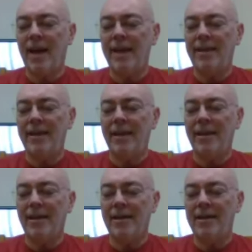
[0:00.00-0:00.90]
I think
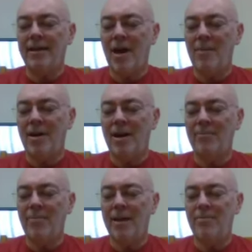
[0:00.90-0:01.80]
in my
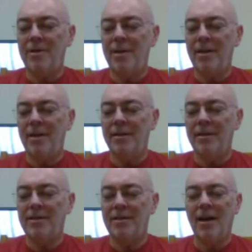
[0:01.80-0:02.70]
mind might be the
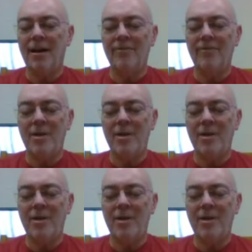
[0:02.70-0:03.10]
stuff of